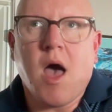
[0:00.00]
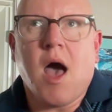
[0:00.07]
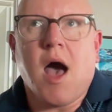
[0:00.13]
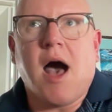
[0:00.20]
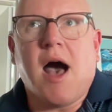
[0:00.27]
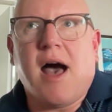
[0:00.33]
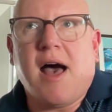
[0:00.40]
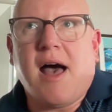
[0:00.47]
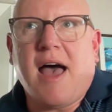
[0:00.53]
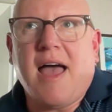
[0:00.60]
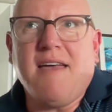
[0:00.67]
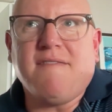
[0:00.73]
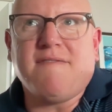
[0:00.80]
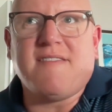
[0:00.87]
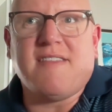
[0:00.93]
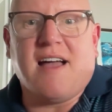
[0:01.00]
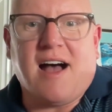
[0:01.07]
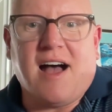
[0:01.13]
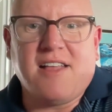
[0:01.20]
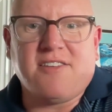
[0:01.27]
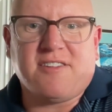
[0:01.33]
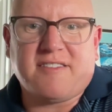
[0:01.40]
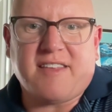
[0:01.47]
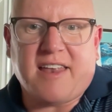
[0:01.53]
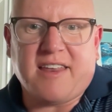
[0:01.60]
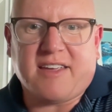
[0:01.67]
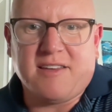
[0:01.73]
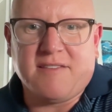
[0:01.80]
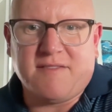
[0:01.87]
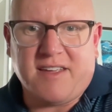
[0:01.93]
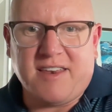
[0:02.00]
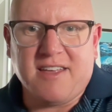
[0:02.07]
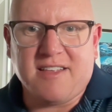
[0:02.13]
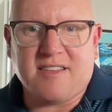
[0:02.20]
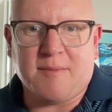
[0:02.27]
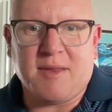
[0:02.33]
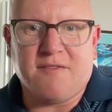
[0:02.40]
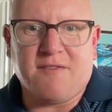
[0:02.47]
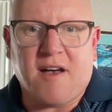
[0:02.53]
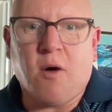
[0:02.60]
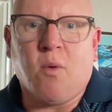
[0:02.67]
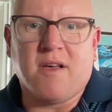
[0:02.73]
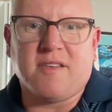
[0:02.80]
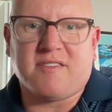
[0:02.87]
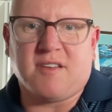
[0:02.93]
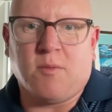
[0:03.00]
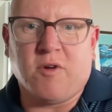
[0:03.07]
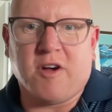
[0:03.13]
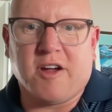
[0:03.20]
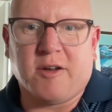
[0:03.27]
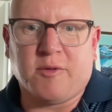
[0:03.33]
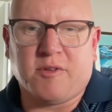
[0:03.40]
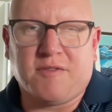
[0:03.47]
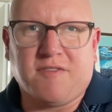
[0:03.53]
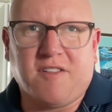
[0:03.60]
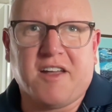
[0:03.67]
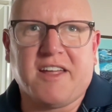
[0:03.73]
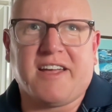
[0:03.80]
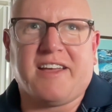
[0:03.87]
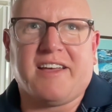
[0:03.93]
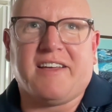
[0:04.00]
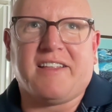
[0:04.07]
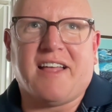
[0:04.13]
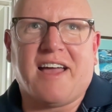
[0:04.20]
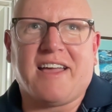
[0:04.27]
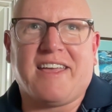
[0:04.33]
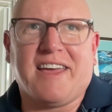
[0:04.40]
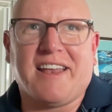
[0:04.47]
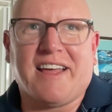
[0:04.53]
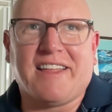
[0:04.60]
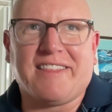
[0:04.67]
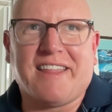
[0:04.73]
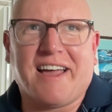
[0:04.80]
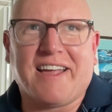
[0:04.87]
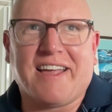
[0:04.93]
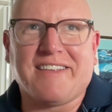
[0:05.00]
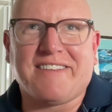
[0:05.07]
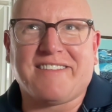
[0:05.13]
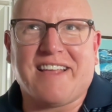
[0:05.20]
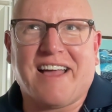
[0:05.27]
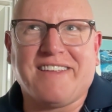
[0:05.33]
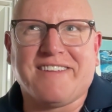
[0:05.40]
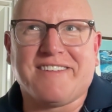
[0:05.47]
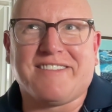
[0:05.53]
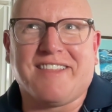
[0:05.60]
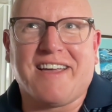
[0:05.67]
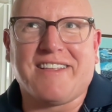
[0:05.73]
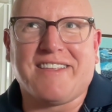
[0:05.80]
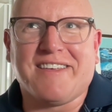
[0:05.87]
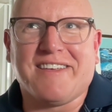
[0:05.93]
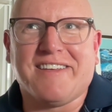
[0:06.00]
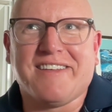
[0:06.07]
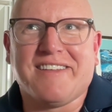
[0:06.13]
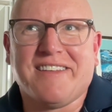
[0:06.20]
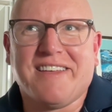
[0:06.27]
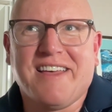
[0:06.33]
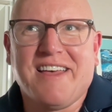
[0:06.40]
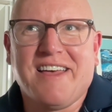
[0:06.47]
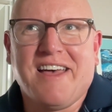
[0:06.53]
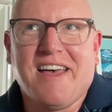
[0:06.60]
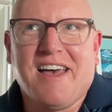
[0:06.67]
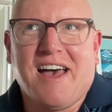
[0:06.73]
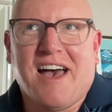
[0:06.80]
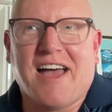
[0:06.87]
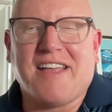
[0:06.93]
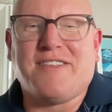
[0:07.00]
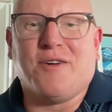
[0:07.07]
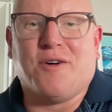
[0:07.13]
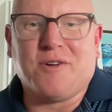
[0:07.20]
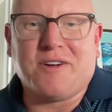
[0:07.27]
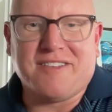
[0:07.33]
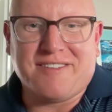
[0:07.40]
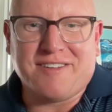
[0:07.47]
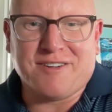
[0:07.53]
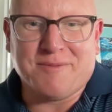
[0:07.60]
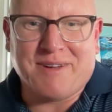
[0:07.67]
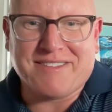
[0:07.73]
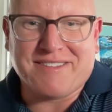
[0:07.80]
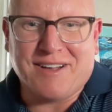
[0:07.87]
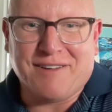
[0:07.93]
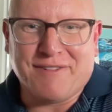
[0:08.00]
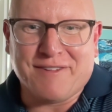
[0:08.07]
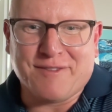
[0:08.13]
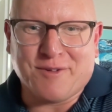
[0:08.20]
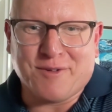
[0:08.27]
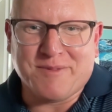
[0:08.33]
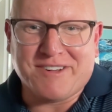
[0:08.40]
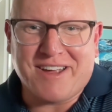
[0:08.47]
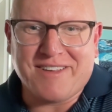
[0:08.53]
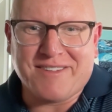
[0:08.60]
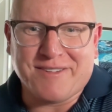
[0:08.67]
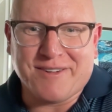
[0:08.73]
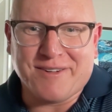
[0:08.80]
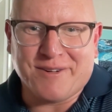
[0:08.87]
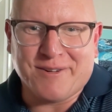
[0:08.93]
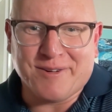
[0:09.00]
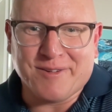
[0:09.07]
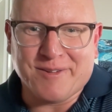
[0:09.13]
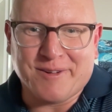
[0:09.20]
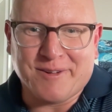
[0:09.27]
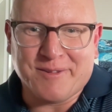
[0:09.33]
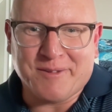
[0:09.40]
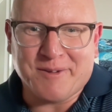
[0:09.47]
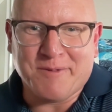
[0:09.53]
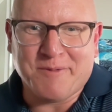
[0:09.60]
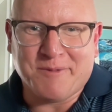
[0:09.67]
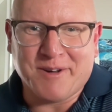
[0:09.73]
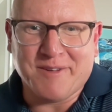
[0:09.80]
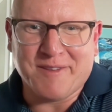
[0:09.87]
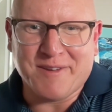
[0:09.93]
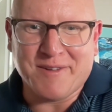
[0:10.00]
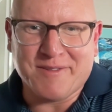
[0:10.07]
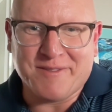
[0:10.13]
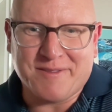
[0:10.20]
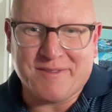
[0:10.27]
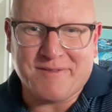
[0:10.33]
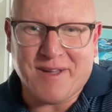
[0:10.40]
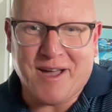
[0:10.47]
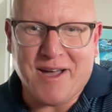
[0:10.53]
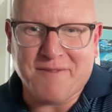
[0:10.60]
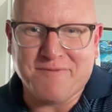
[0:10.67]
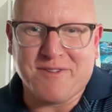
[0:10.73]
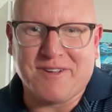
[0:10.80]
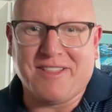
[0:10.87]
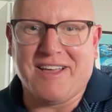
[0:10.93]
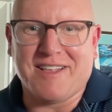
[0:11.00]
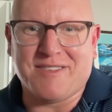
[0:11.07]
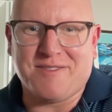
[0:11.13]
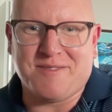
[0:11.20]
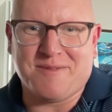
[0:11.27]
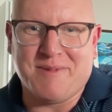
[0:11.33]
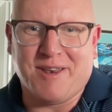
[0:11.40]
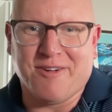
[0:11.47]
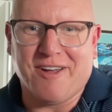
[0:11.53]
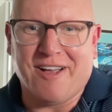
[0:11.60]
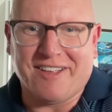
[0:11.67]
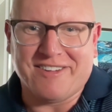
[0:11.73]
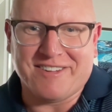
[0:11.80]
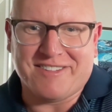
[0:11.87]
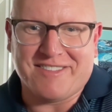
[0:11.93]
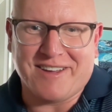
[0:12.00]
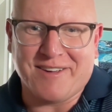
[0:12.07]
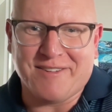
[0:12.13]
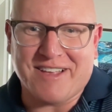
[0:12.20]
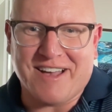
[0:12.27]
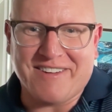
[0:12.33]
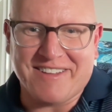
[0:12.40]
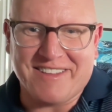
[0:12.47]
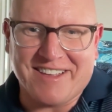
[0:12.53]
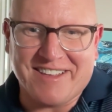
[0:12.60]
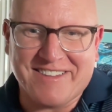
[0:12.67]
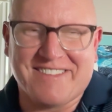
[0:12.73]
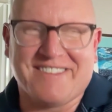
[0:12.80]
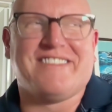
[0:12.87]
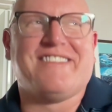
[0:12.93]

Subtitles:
I have not, just out of convenience. I mean, if I was somewhere and it was flooding, again, I guess I just like to. I don't consider myself a storm chaser or one of those freelance meteorologists that goes out and does